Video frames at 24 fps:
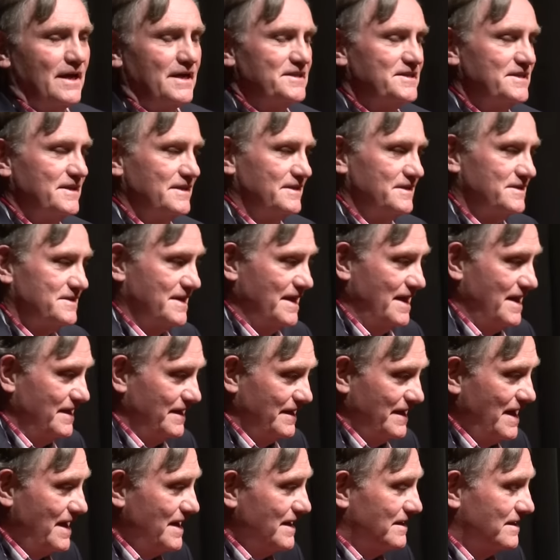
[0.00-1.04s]
I said to
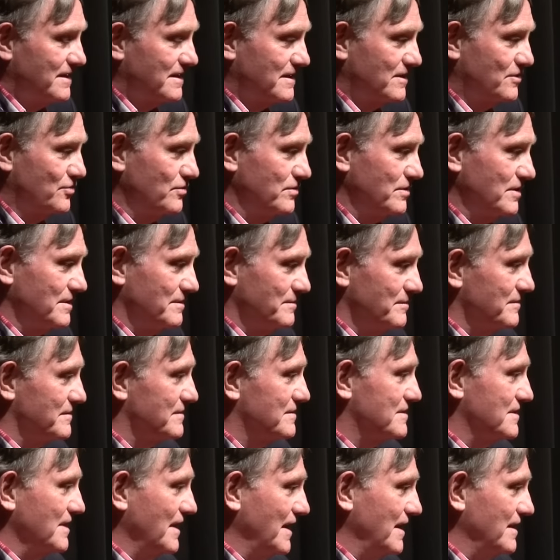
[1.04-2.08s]
Stanley, hey, cool
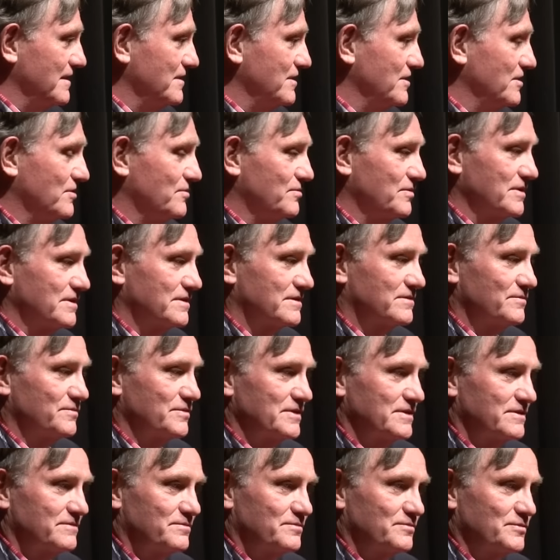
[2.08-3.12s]
it, Stan. You know, we're,
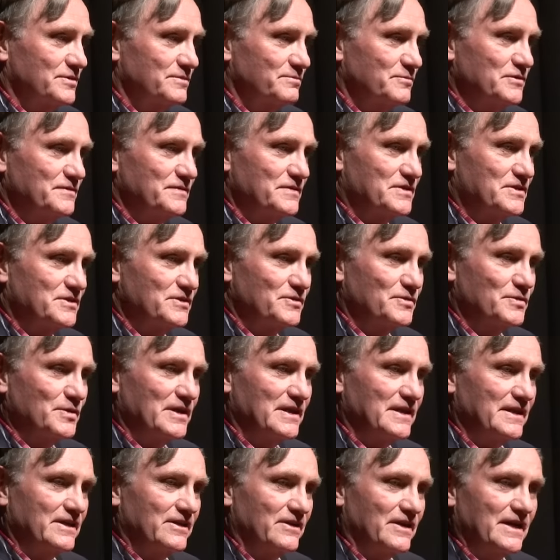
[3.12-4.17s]
we're, we're moving too
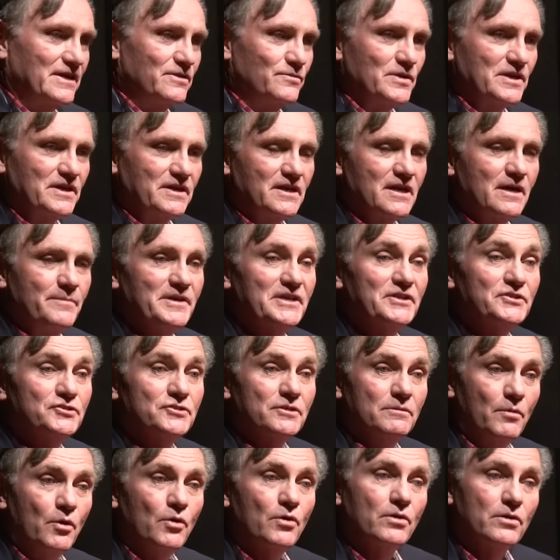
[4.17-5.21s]
quickly, or I don't want to come in
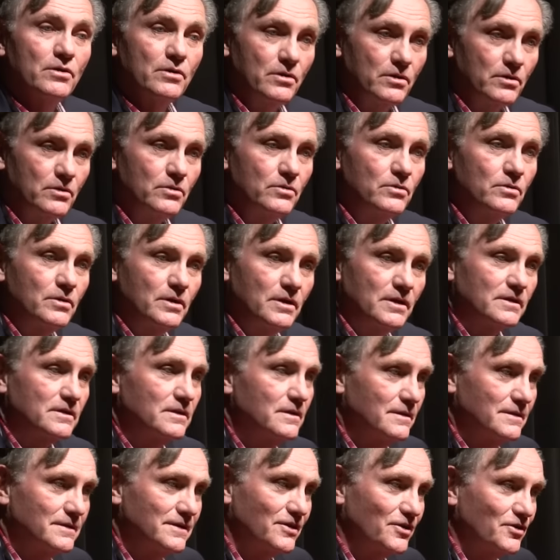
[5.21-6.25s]
tomorrow,
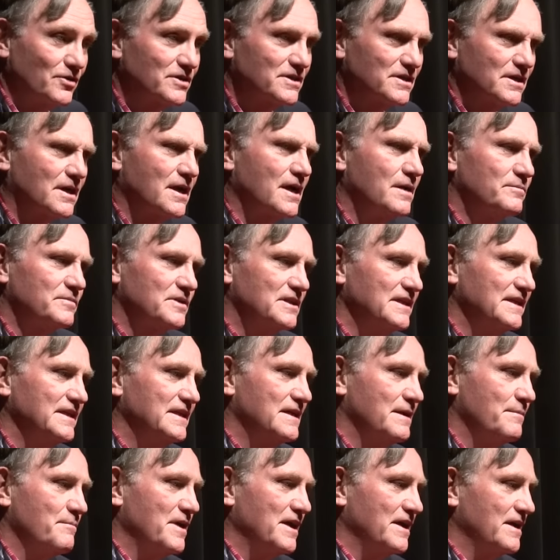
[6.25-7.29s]
you know, to come
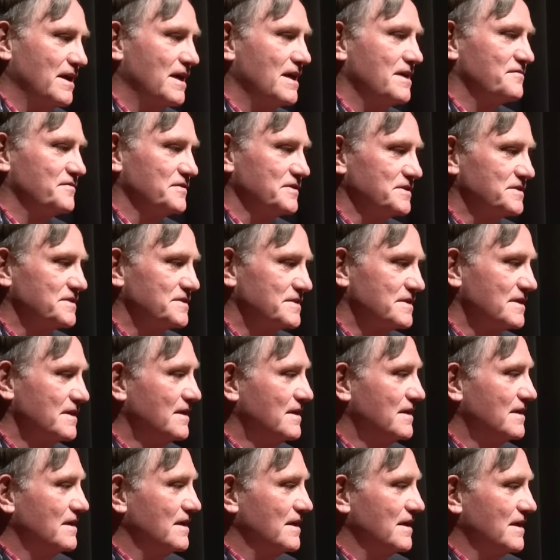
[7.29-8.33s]
clean up my office,
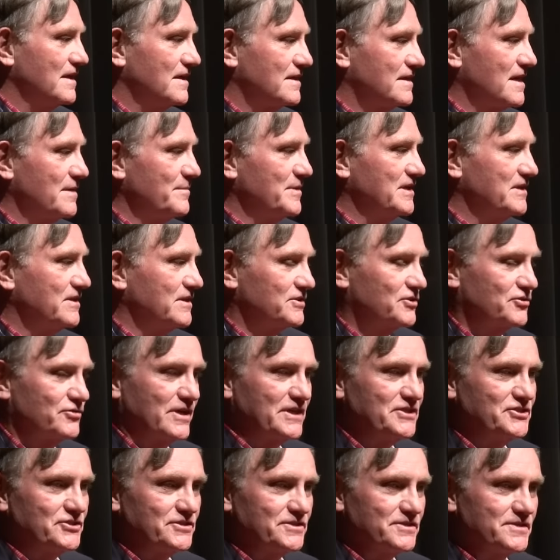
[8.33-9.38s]
uh, come in on
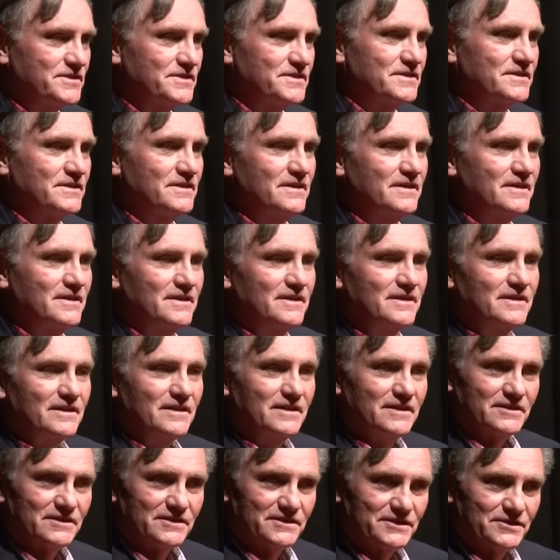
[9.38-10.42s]
crutches.
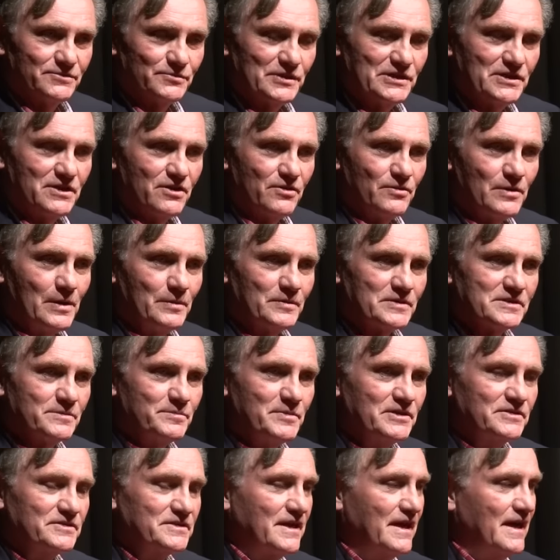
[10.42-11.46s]
Little did we know what was
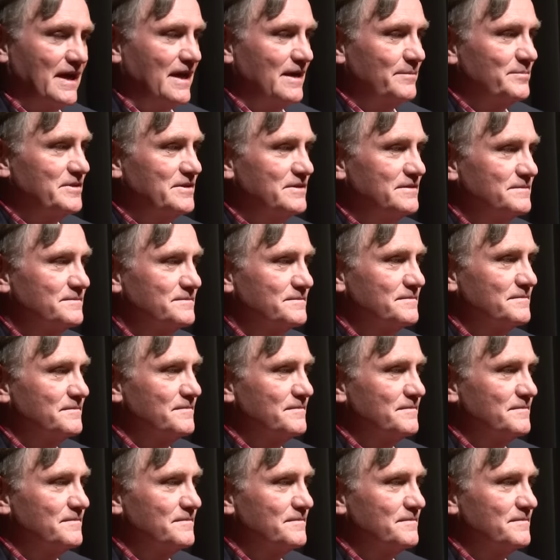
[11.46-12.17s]
about to happen.